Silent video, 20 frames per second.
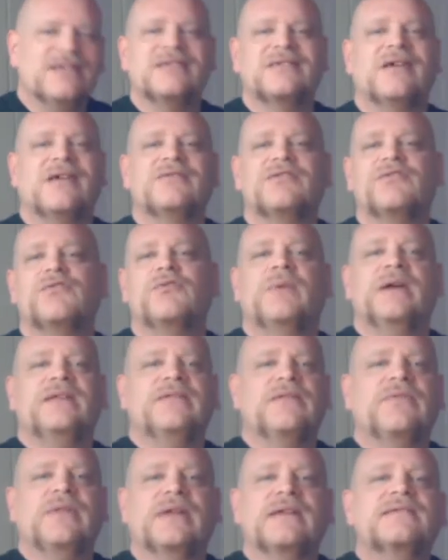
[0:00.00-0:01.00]
is also the way
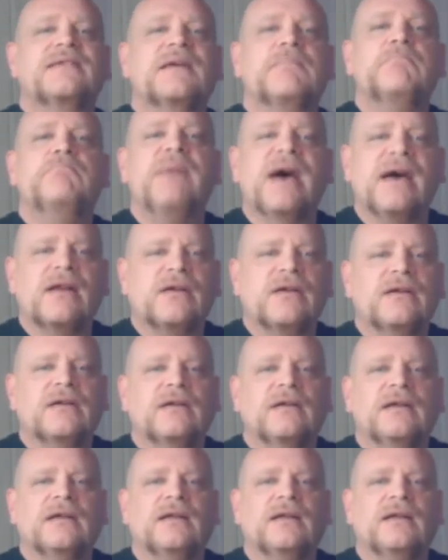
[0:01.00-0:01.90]
that things get better.